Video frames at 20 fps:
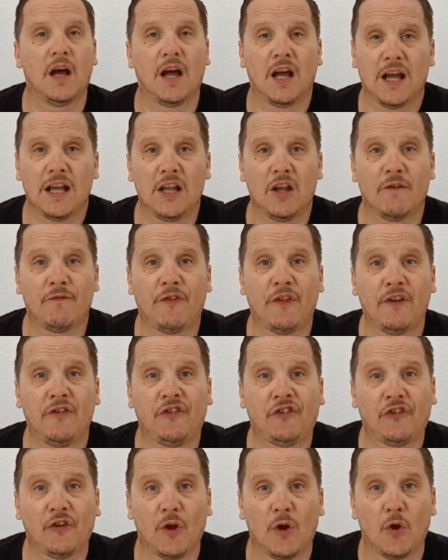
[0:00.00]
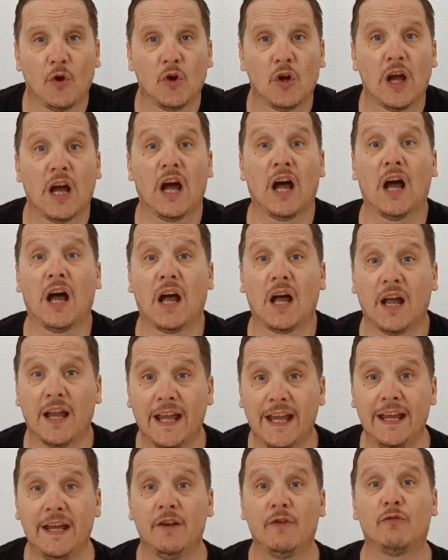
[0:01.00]
I love this song.
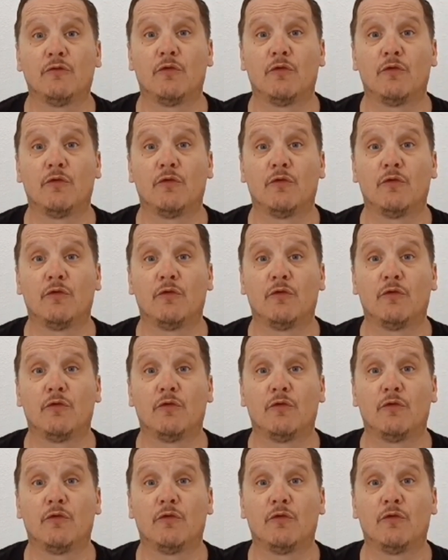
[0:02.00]
I